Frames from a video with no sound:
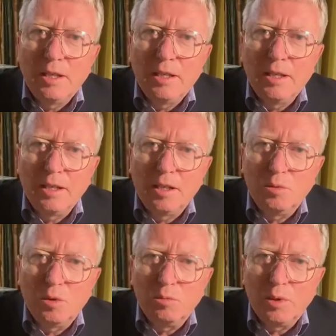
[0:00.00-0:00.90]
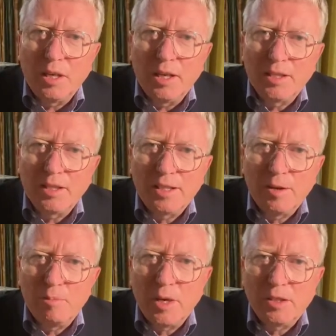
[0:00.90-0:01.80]
I wouldn't be allowed to
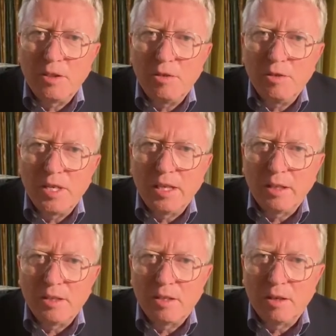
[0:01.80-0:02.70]
come back to New Zealand.